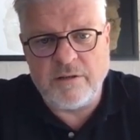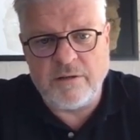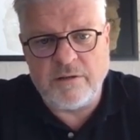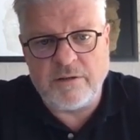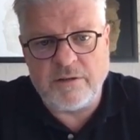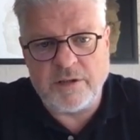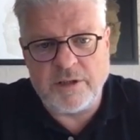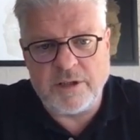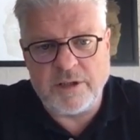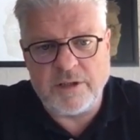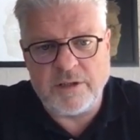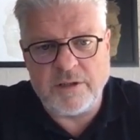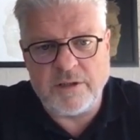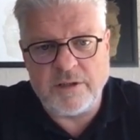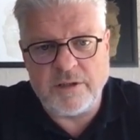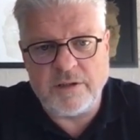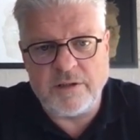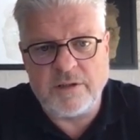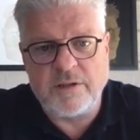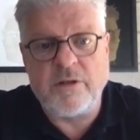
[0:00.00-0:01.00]

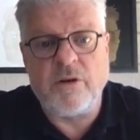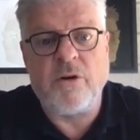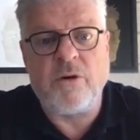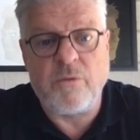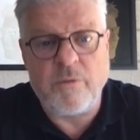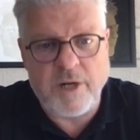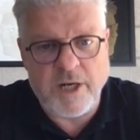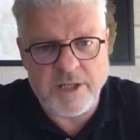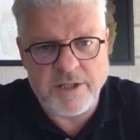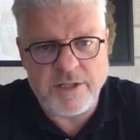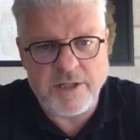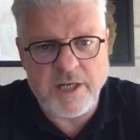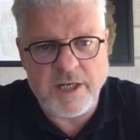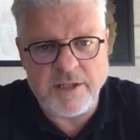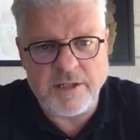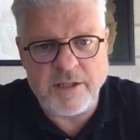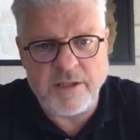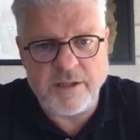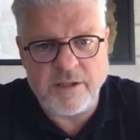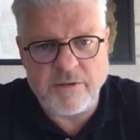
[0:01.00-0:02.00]
or clockwise
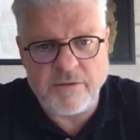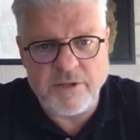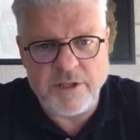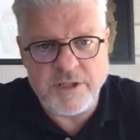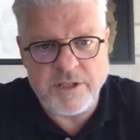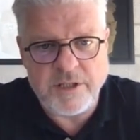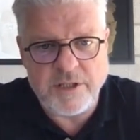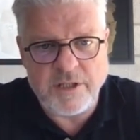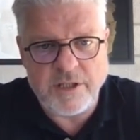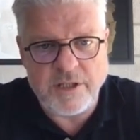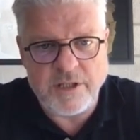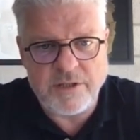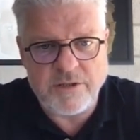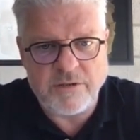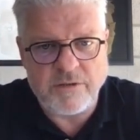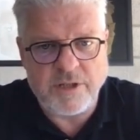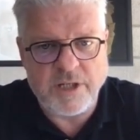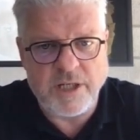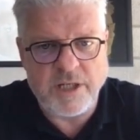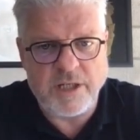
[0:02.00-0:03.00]
90 degrees, and then
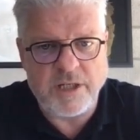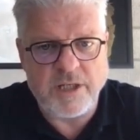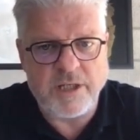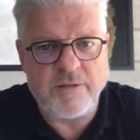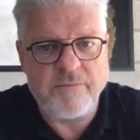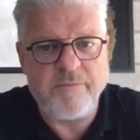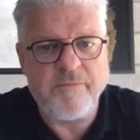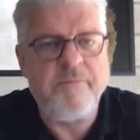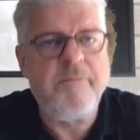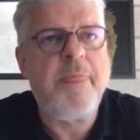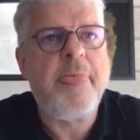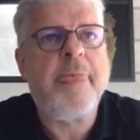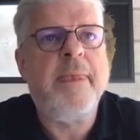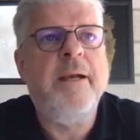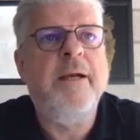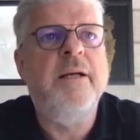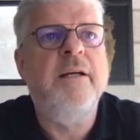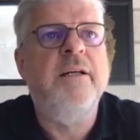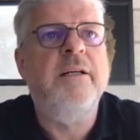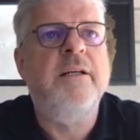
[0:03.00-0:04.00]
it's okay again.
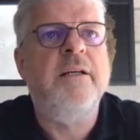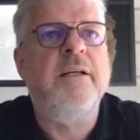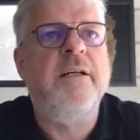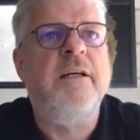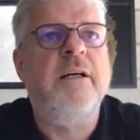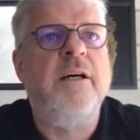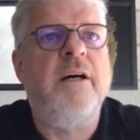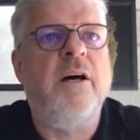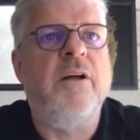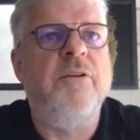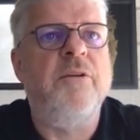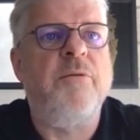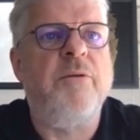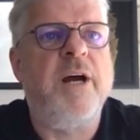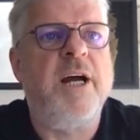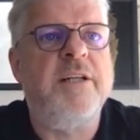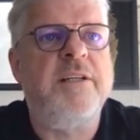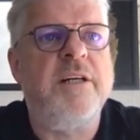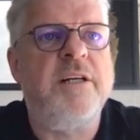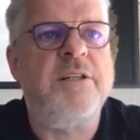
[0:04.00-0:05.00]
On the
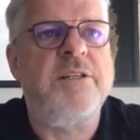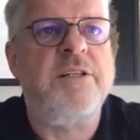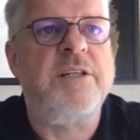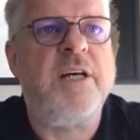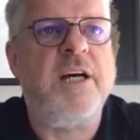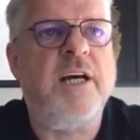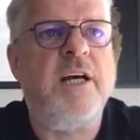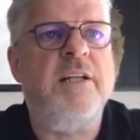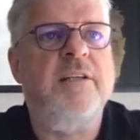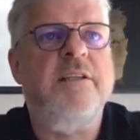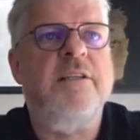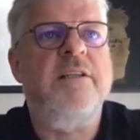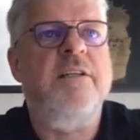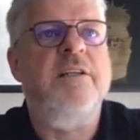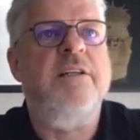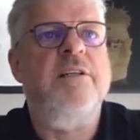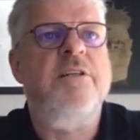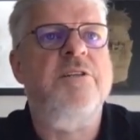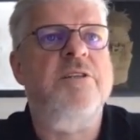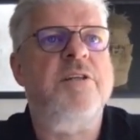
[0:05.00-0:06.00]
right hand side,
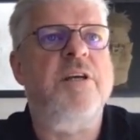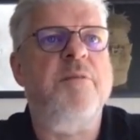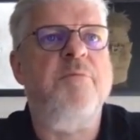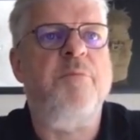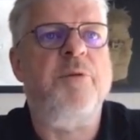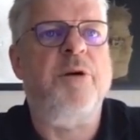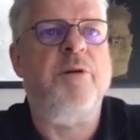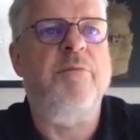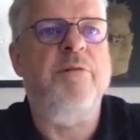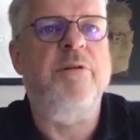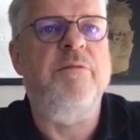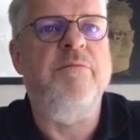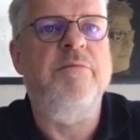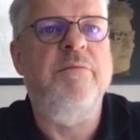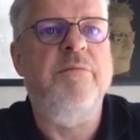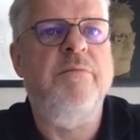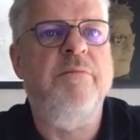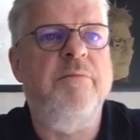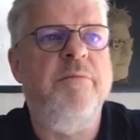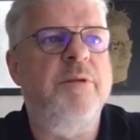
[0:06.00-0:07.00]
same
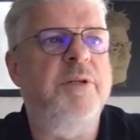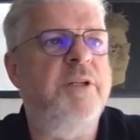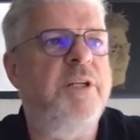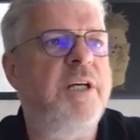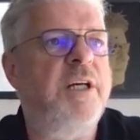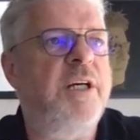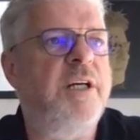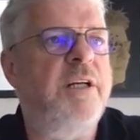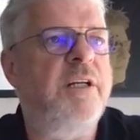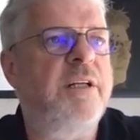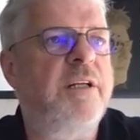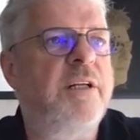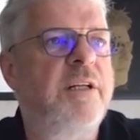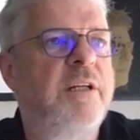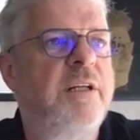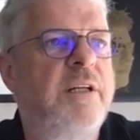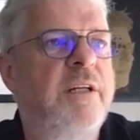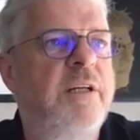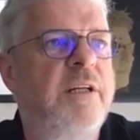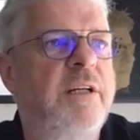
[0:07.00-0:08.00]
problem, but there
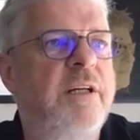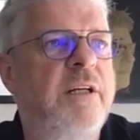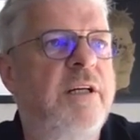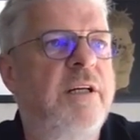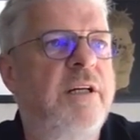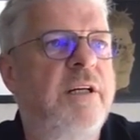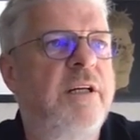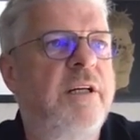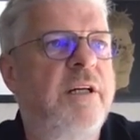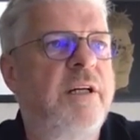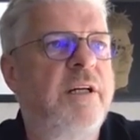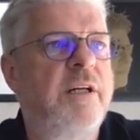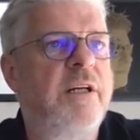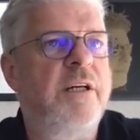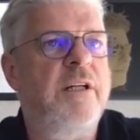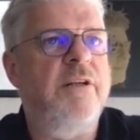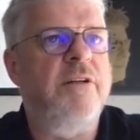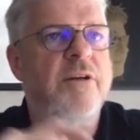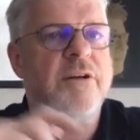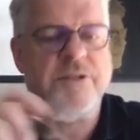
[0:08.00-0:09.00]

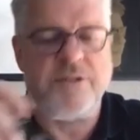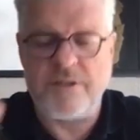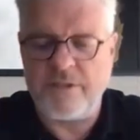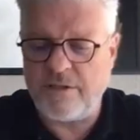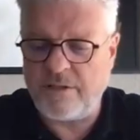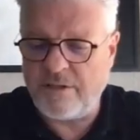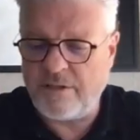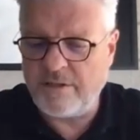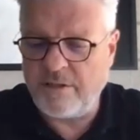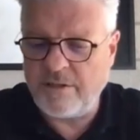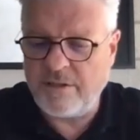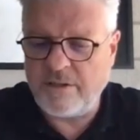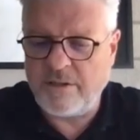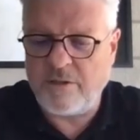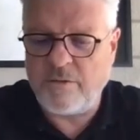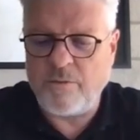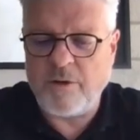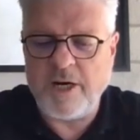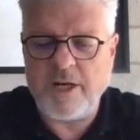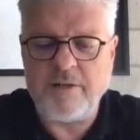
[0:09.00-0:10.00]
it doesn't
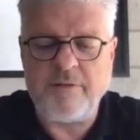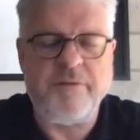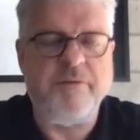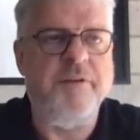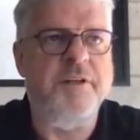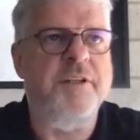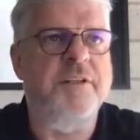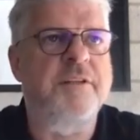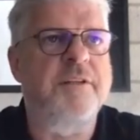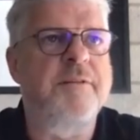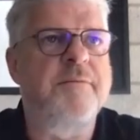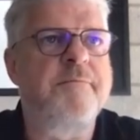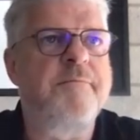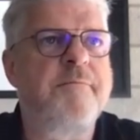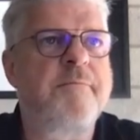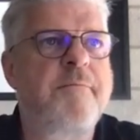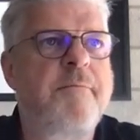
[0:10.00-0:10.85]
quite fit.